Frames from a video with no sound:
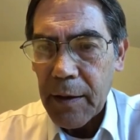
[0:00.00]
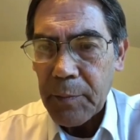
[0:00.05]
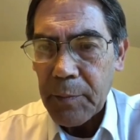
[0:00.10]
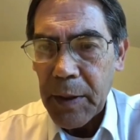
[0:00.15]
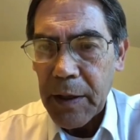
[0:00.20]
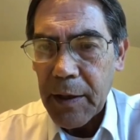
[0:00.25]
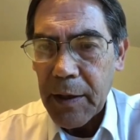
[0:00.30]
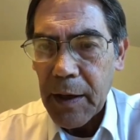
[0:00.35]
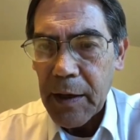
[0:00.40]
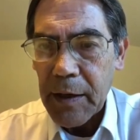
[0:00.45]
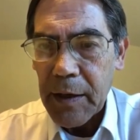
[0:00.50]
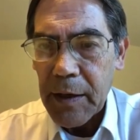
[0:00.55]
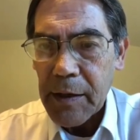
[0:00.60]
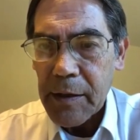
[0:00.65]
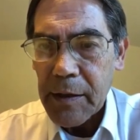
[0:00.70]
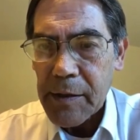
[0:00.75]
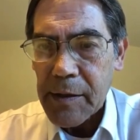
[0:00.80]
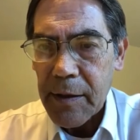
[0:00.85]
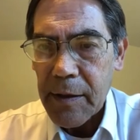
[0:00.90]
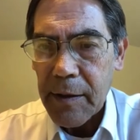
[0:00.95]
because
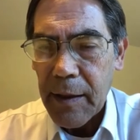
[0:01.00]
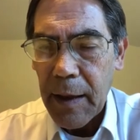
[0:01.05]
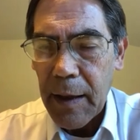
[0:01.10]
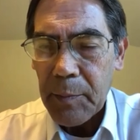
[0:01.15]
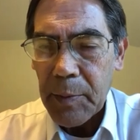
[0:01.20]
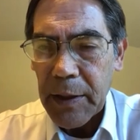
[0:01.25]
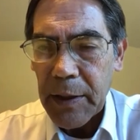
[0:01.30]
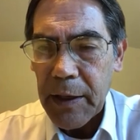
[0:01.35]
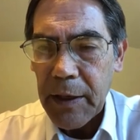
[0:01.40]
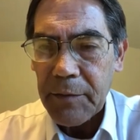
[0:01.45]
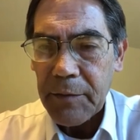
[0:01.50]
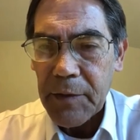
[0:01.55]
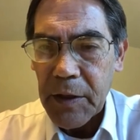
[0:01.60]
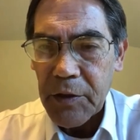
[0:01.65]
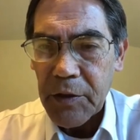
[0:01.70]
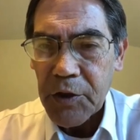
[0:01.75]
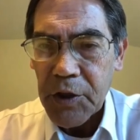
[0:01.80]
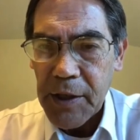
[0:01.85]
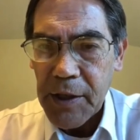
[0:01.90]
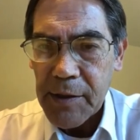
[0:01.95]
they believed that
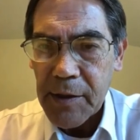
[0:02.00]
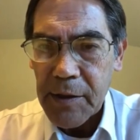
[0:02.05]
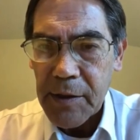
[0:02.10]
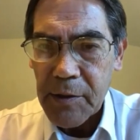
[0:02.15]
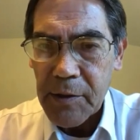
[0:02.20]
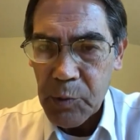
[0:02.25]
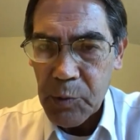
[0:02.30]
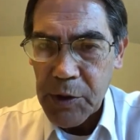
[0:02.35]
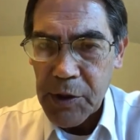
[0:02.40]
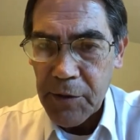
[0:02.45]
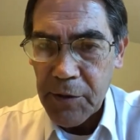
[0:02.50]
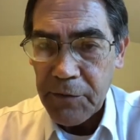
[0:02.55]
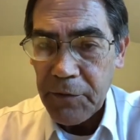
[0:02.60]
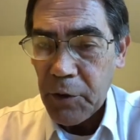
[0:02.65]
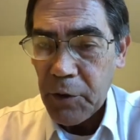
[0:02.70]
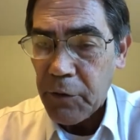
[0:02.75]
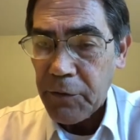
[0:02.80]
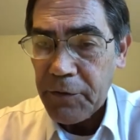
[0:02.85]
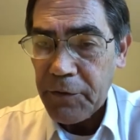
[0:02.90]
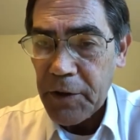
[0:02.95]
Jesus was the
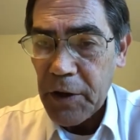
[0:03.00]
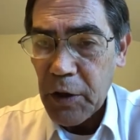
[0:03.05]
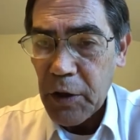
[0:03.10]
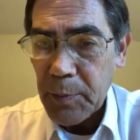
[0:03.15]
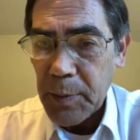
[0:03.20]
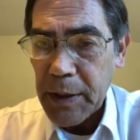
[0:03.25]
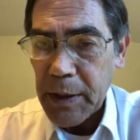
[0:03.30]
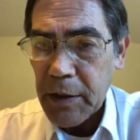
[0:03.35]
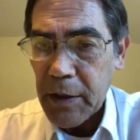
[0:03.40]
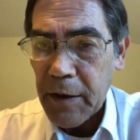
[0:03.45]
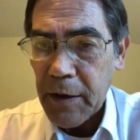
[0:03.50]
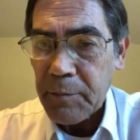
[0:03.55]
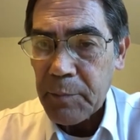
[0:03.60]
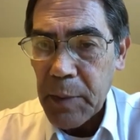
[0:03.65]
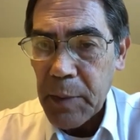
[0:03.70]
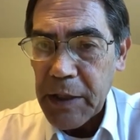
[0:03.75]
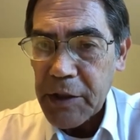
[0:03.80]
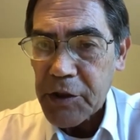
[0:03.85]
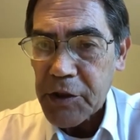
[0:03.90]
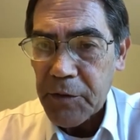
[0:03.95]
fulfillment of
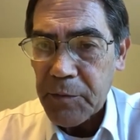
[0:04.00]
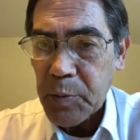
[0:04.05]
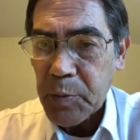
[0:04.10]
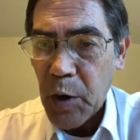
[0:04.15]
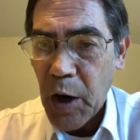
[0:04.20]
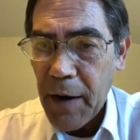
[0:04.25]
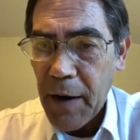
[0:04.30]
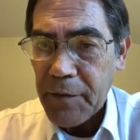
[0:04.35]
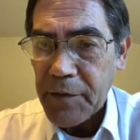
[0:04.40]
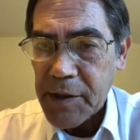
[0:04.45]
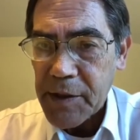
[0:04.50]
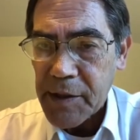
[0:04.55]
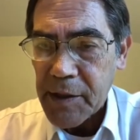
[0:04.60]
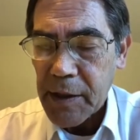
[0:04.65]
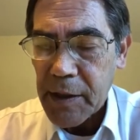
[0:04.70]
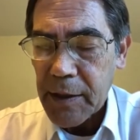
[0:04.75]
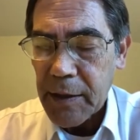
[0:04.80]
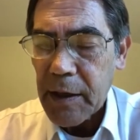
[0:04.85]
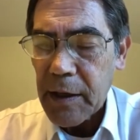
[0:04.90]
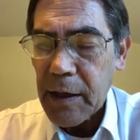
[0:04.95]
much of prophecy.